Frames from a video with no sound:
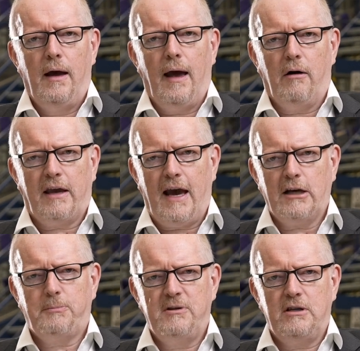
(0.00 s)
Our
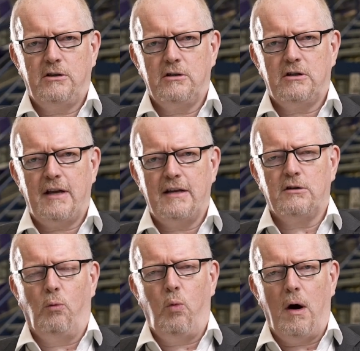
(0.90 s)
cash position stands
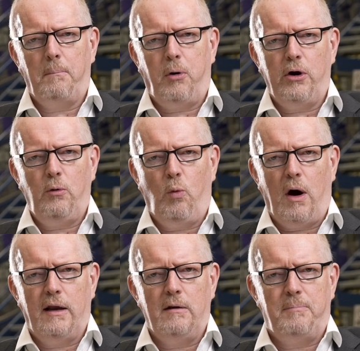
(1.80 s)
at
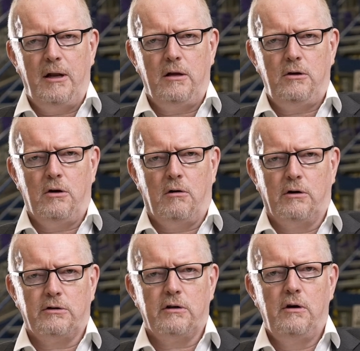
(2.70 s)
1.1 billion
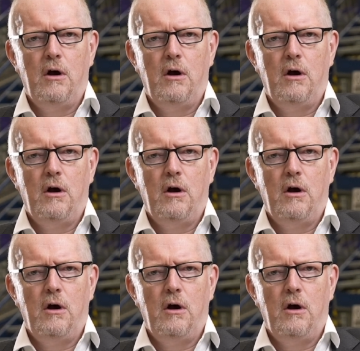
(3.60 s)
euros,